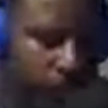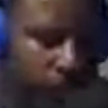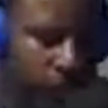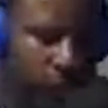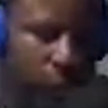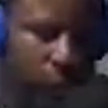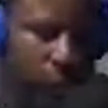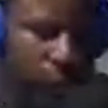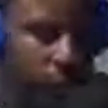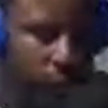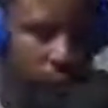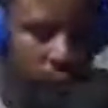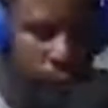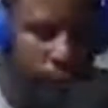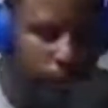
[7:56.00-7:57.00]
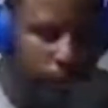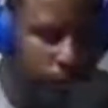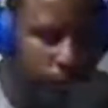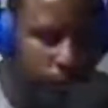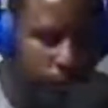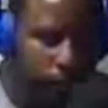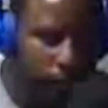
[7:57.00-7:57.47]
Don't
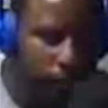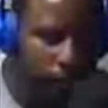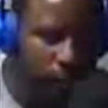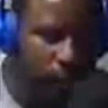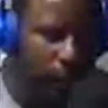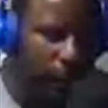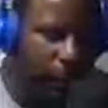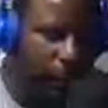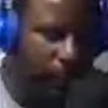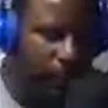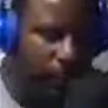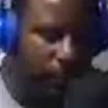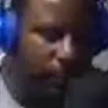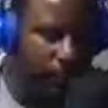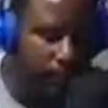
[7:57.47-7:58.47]
sit here and